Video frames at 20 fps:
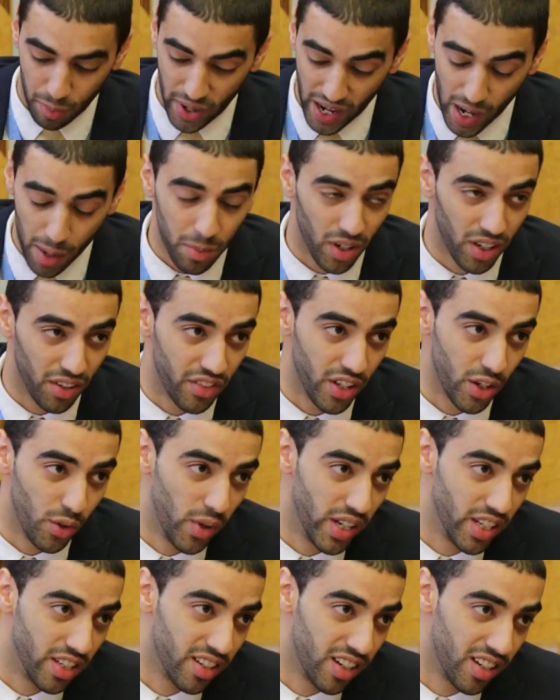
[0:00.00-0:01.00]
preamble of the
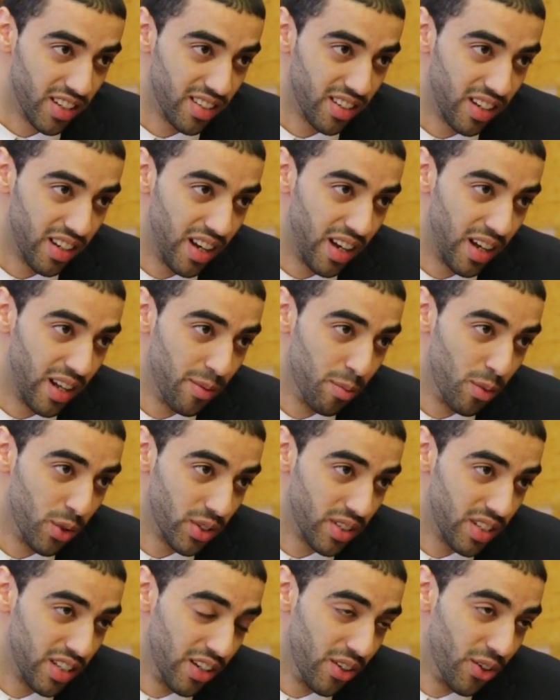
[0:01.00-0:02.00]
UN Charter and
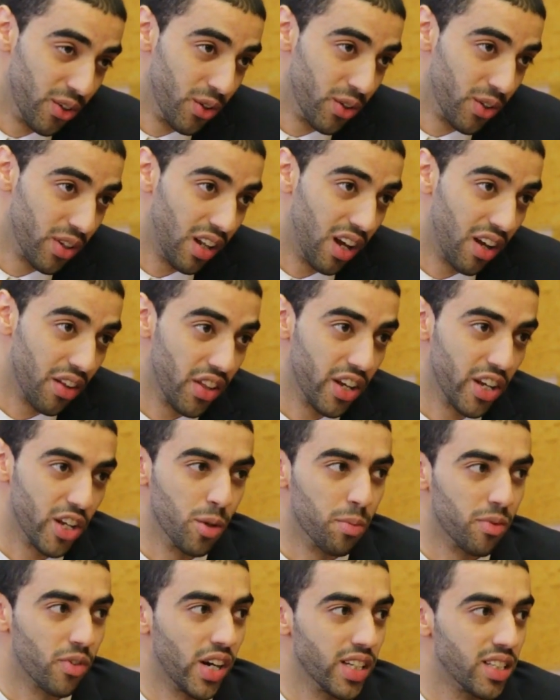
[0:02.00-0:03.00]
mostly all other
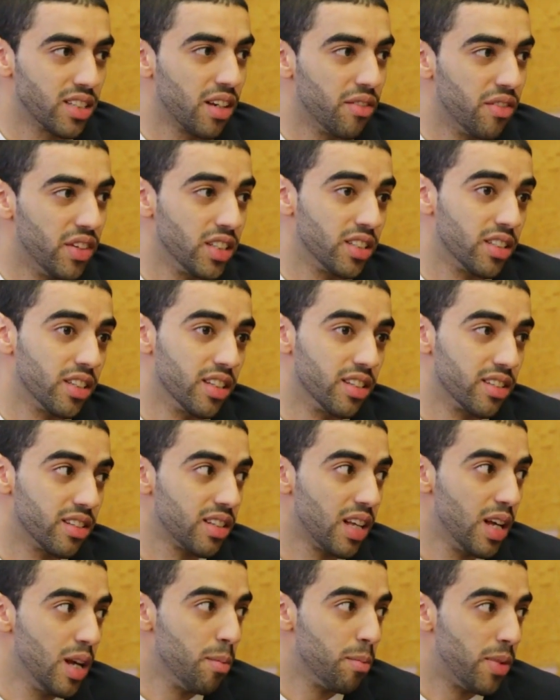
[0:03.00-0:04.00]
human rights conventions
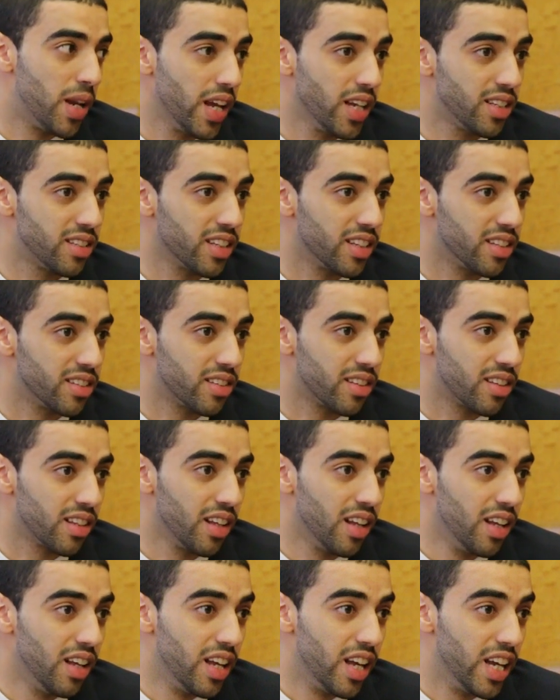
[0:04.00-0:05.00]
places
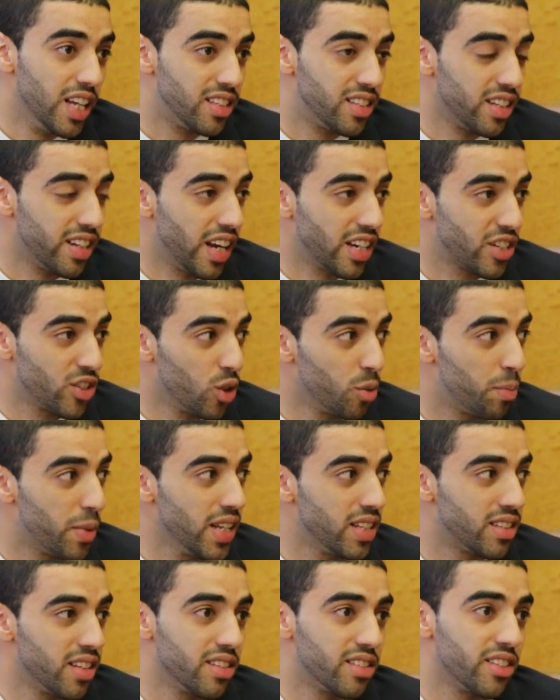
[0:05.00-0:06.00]
international
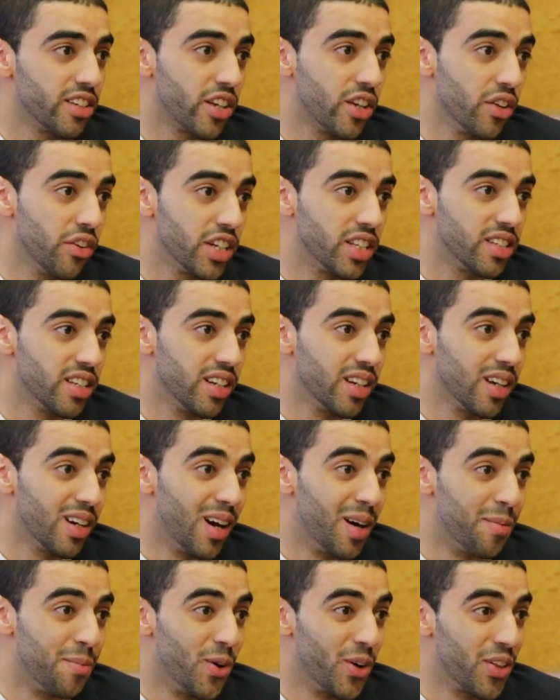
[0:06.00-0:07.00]
peace and security
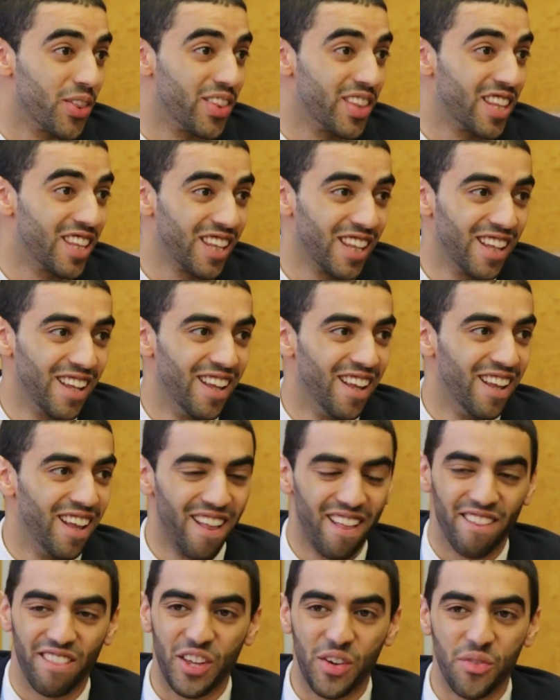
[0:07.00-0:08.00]
upon
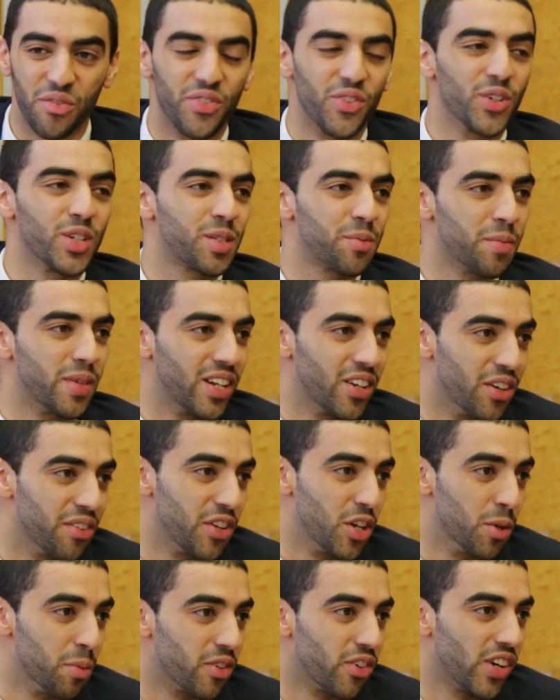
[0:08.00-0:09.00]
the enforcement of
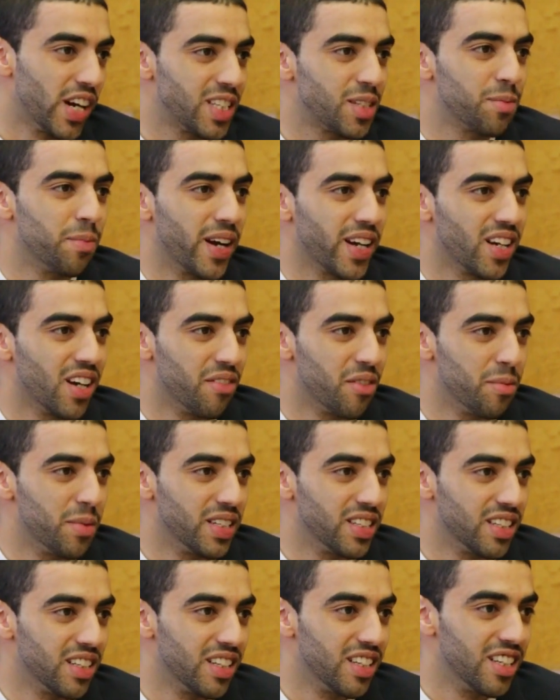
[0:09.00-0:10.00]
human rights by
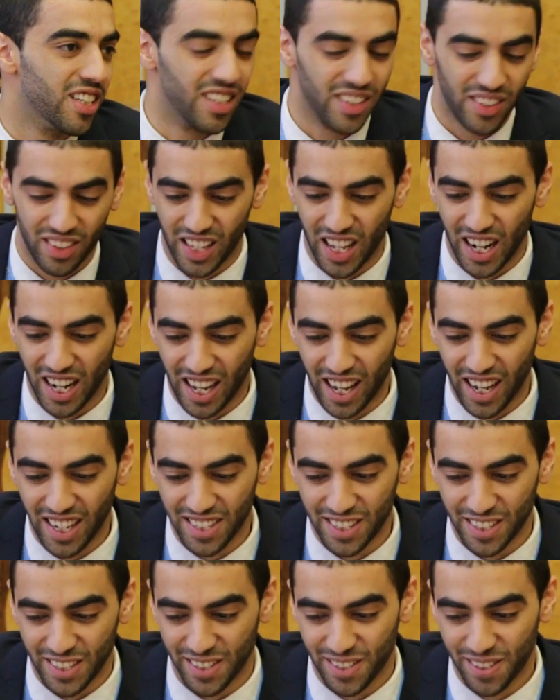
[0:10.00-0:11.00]
government
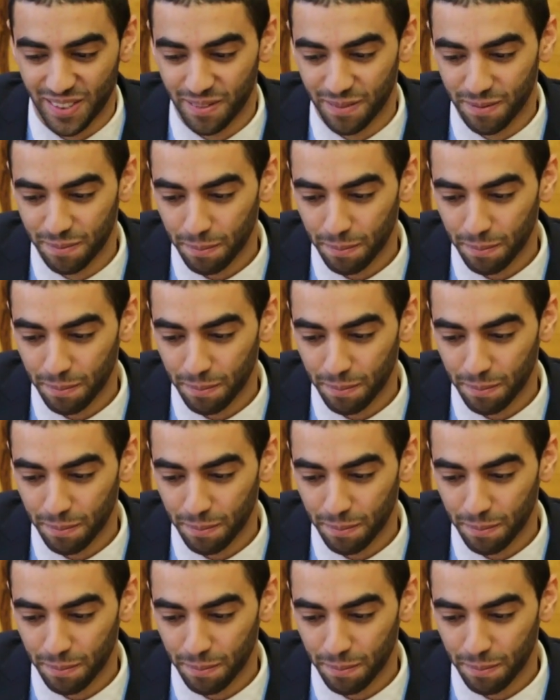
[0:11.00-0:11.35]
delegations.